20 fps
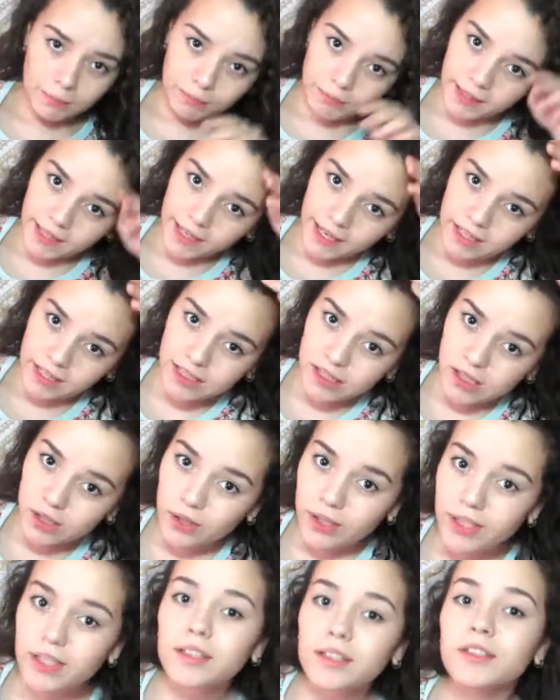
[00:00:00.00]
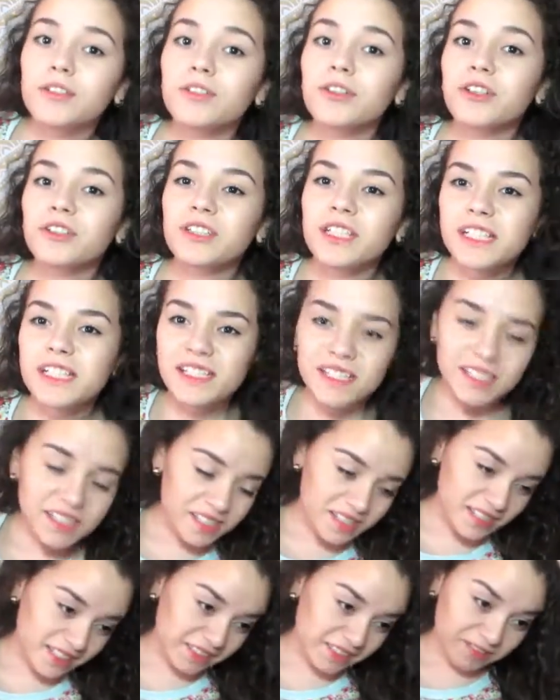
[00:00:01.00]
my hair's looking a little crazy,
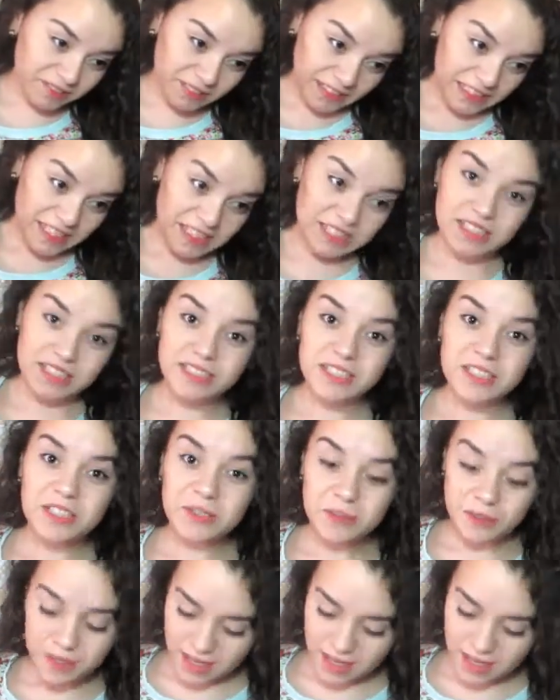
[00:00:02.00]
so just ignore